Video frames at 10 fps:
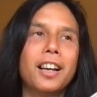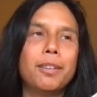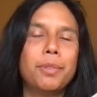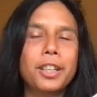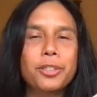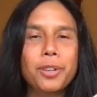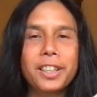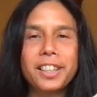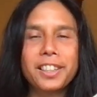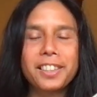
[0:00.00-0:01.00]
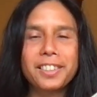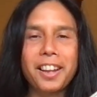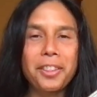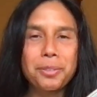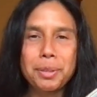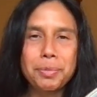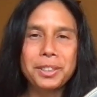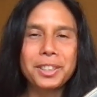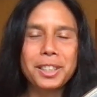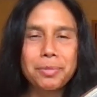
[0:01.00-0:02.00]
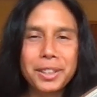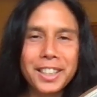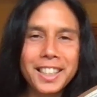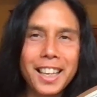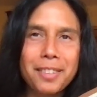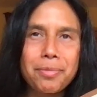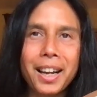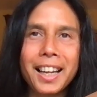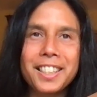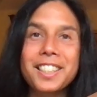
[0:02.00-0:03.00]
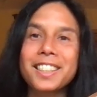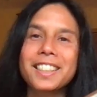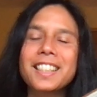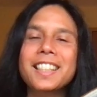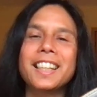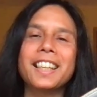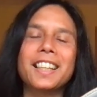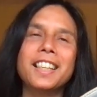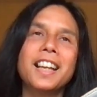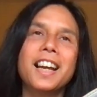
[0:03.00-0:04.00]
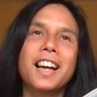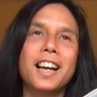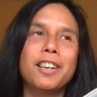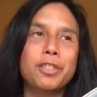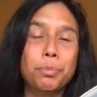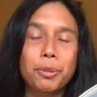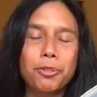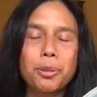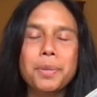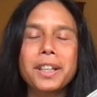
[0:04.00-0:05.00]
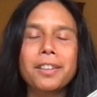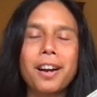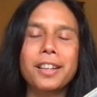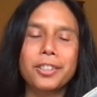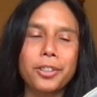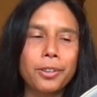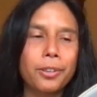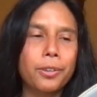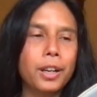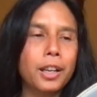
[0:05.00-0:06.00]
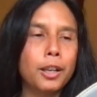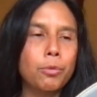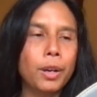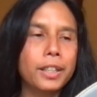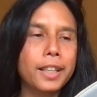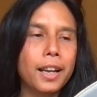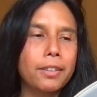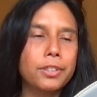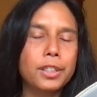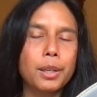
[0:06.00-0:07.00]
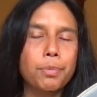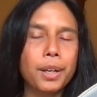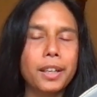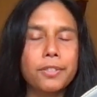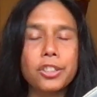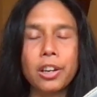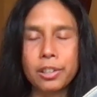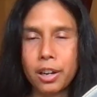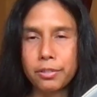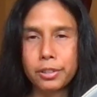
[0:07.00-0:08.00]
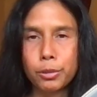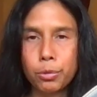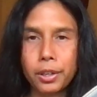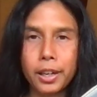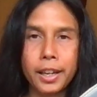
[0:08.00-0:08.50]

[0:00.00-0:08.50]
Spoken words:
I just wanted other people to experience that by just listening. And I was performing a lot, so I wanted to have some kind of song offering where